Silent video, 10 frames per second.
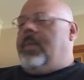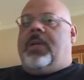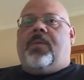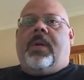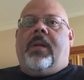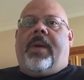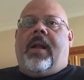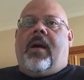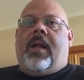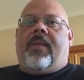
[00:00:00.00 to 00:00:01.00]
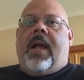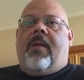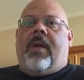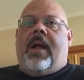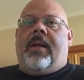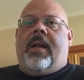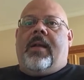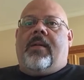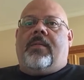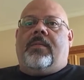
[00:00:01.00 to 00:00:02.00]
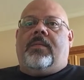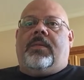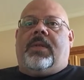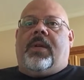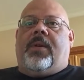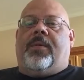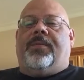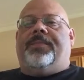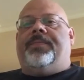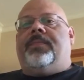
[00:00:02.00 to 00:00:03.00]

that's really about all I've got right now. So